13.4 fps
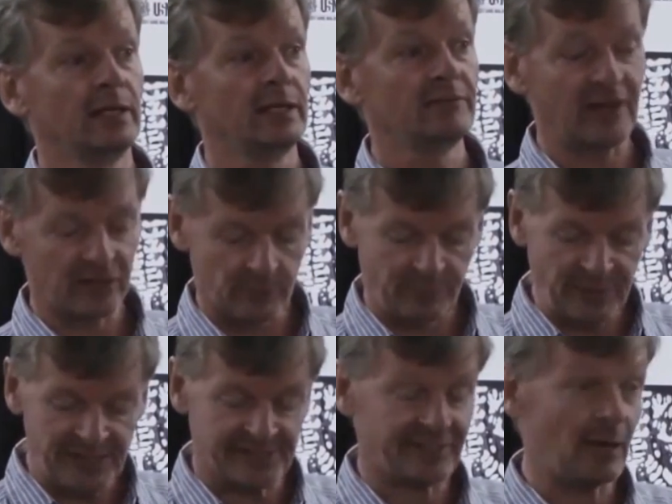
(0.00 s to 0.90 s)
In fact, the
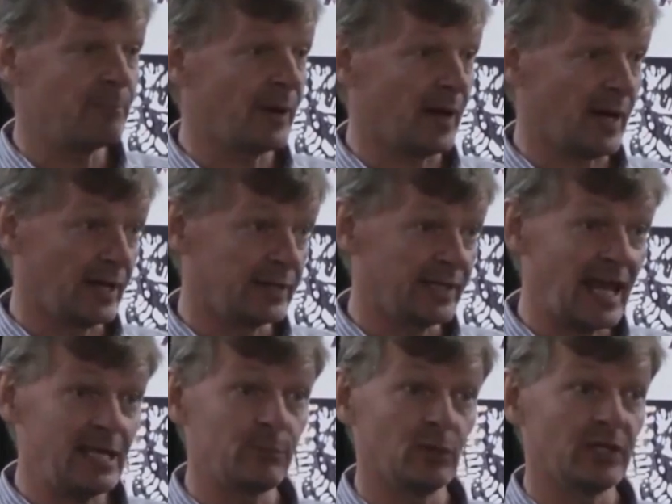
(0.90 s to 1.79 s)
biggest empire that
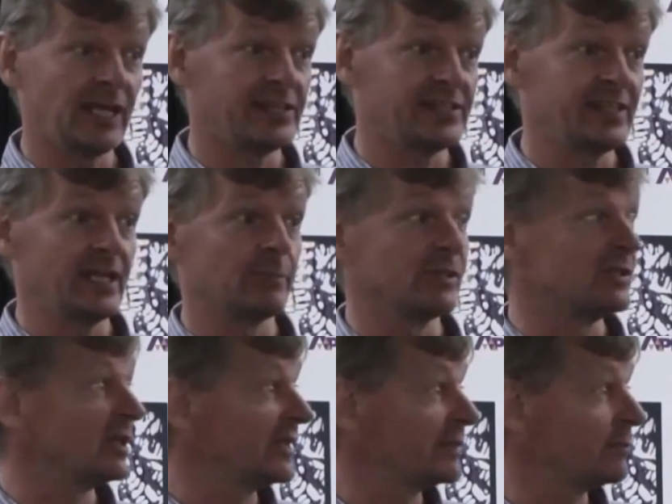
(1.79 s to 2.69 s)
anybody had seen up
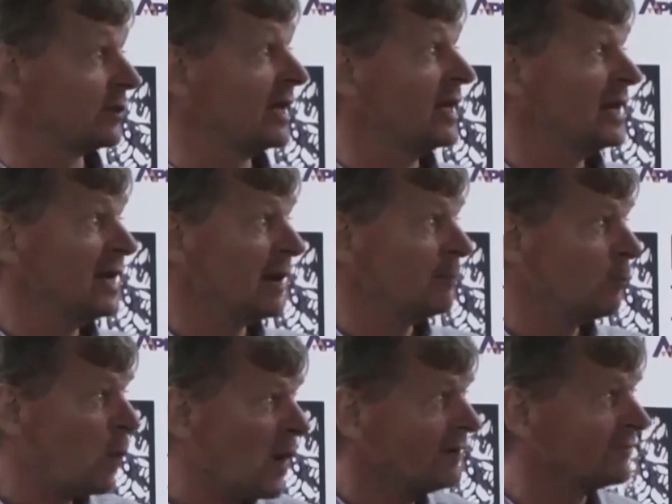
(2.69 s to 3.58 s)
until this point,
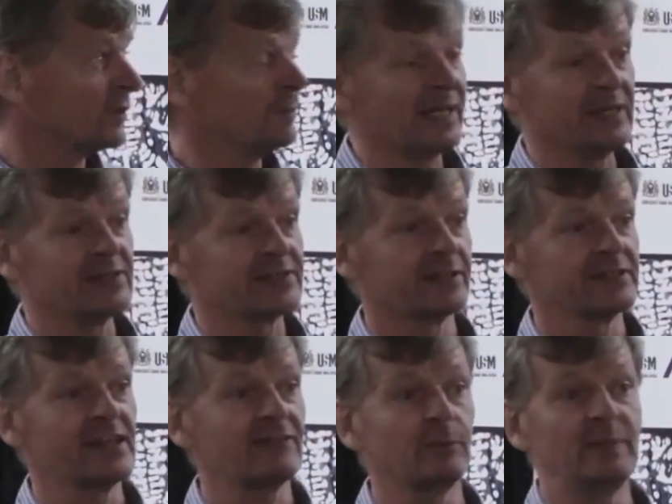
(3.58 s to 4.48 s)
and one of the biggest
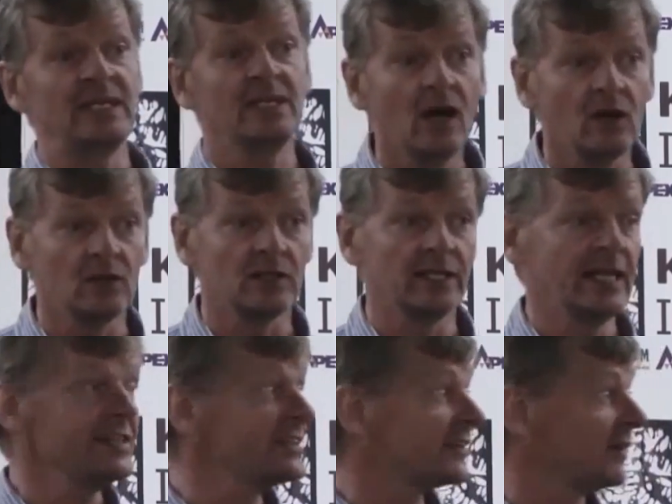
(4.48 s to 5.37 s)
that's ever been known in
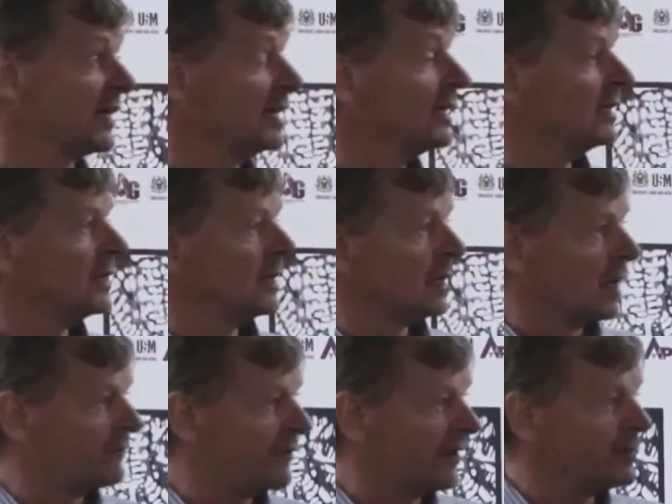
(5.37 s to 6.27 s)
history.
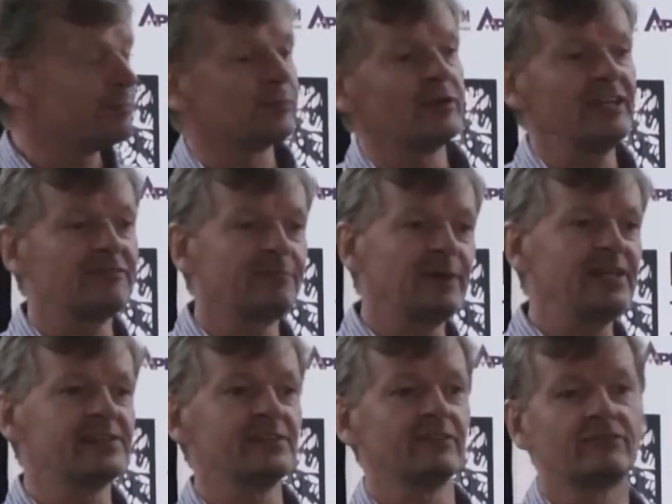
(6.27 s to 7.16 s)
A very brief
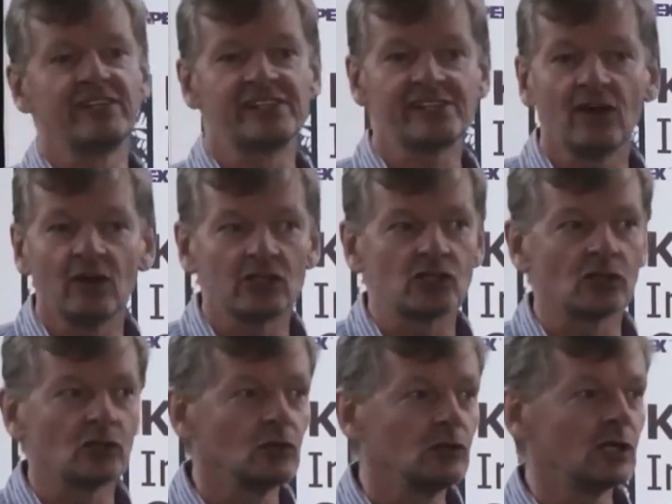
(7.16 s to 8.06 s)
piece of research
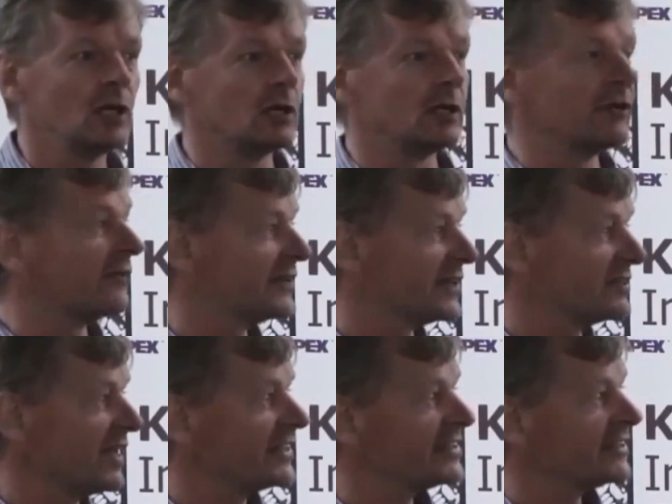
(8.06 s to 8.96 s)
on Google Earth
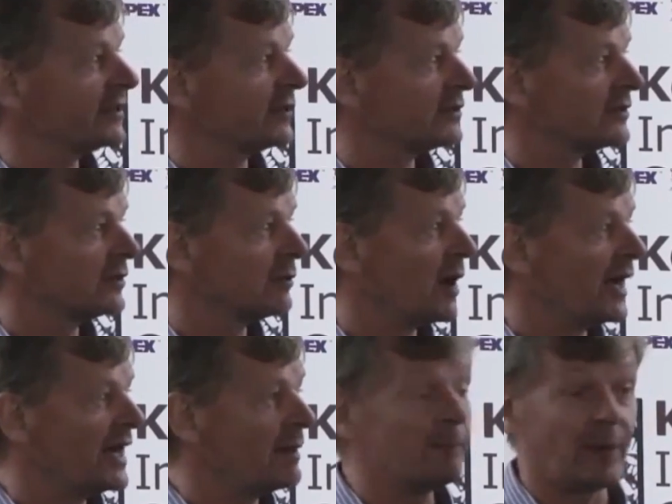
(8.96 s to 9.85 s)
suggests that the
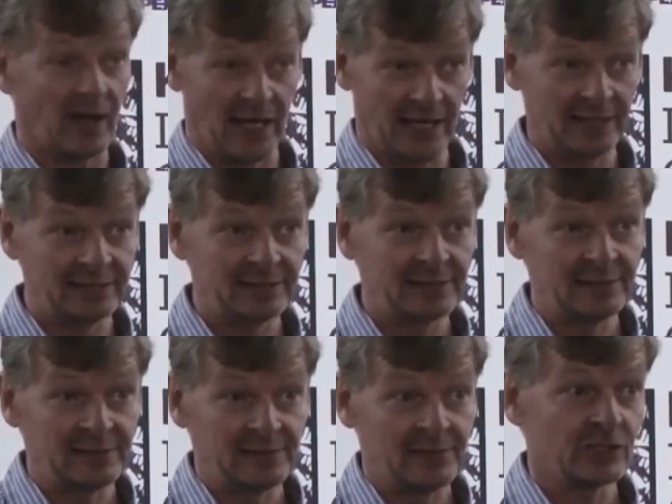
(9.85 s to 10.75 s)
Umayyad Empire
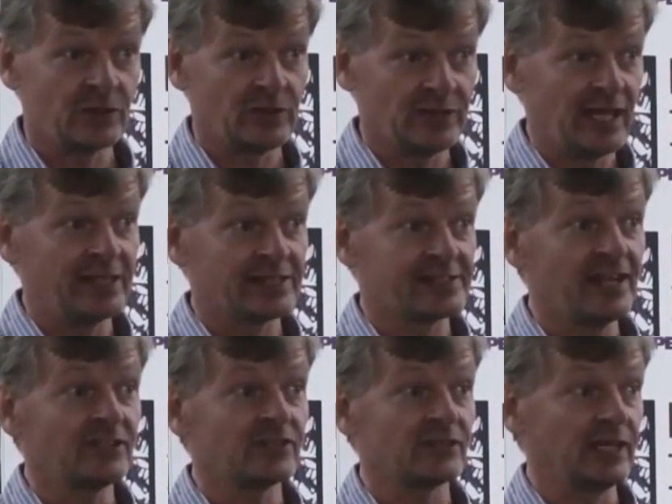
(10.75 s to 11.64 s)
during the 8th
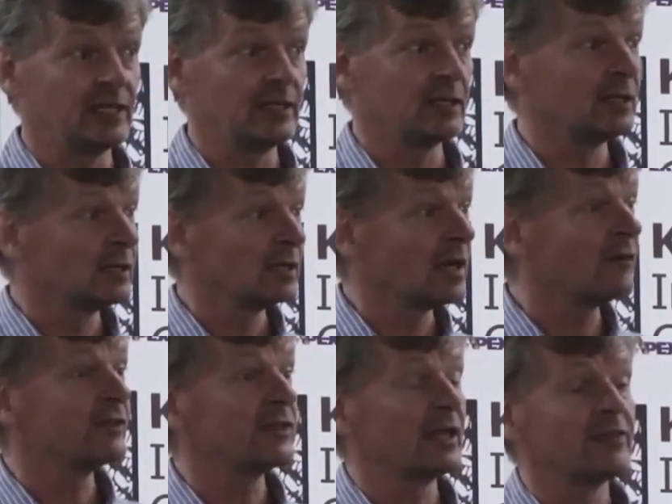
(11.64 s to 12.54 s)
century
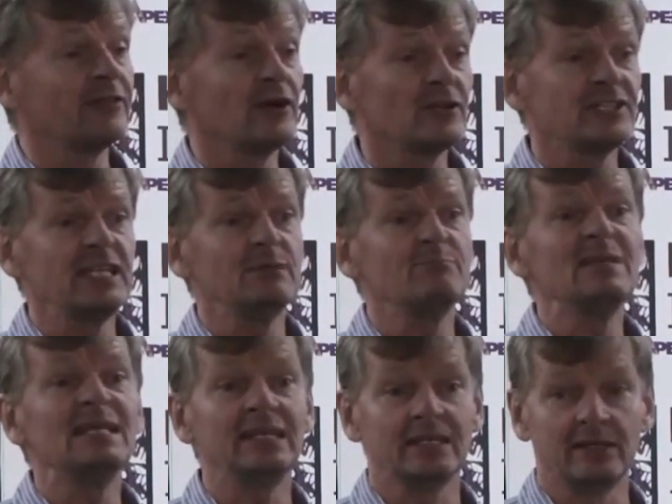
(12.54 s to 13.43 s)
covered 30
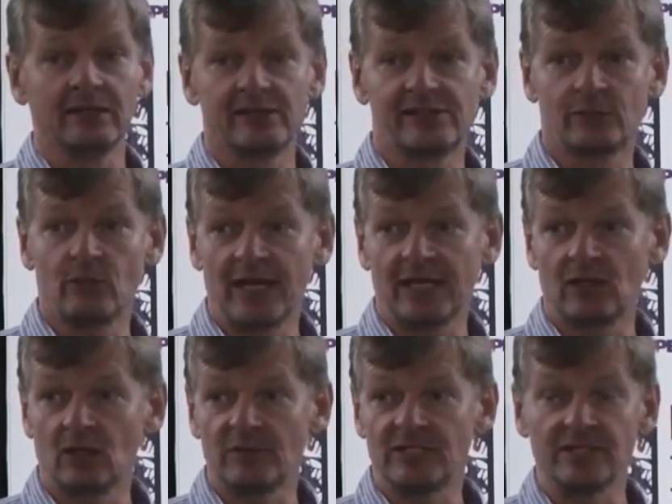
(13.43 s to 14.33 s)
million square
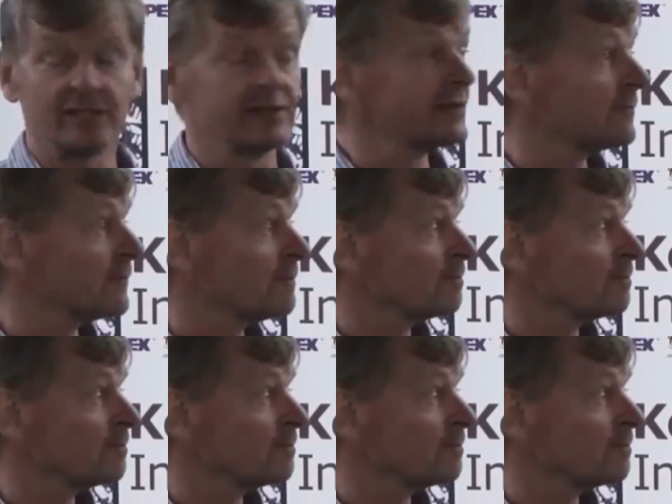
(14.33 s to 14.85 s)
kilometres.